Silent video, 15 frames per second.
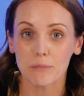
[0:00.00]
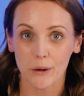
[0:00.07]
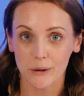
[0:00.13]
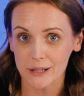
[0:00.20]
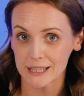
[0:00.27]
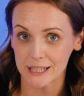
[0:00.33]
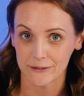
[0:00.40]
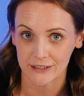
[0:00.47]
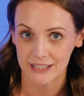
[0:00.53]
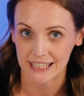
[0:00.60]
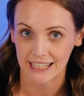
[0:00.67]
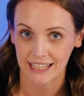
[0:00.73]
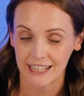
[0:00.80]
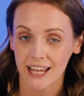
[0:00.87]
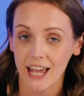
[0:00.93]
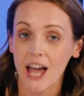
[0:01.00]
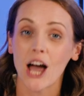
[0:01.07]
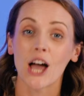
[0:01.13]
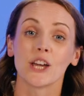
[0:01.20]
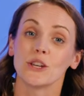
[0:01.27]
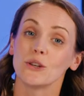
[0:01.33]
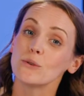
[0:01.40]
productivity,
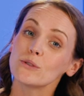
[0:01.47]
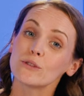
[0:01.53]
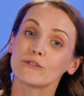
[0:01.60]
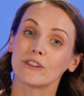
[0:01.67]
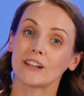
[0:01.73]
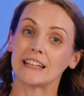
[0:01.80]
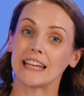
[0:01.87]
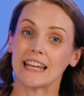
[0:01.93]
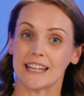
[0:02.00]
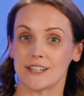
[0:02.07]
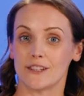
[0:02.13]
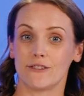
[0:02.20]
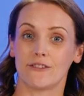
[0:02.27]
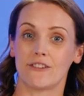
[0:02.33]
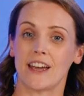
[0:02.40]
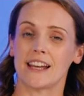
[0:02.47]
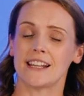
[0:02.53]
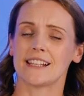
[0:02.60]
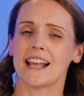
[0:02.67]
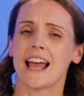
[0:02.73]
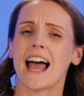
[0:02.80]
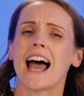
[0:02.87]
a user-friendly interface,